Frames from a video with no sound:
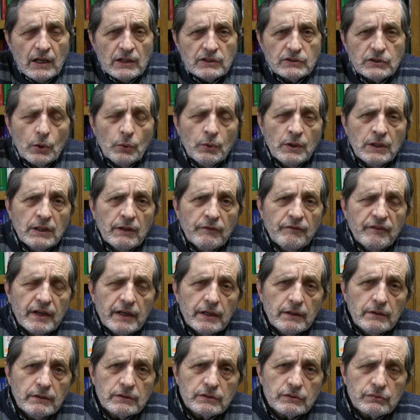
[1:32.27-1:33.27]
So in the
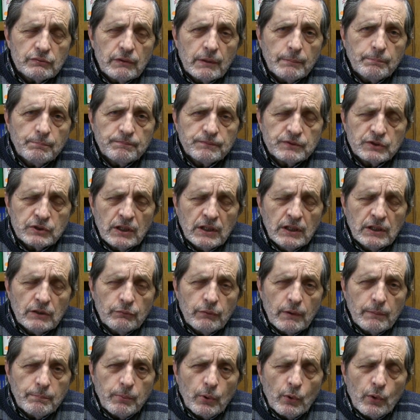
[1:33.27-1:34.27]
various
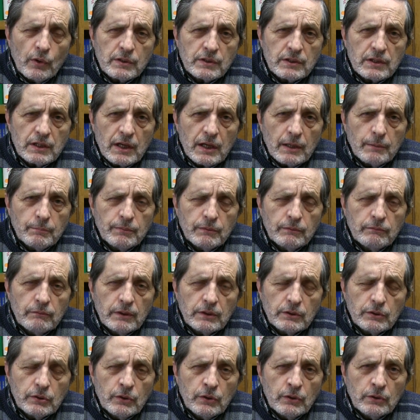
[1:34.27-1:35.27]
synod reports that have been
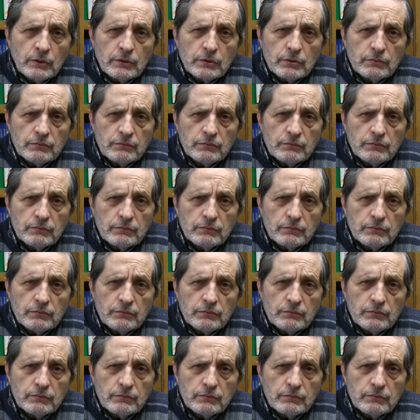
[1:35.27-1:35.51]
returned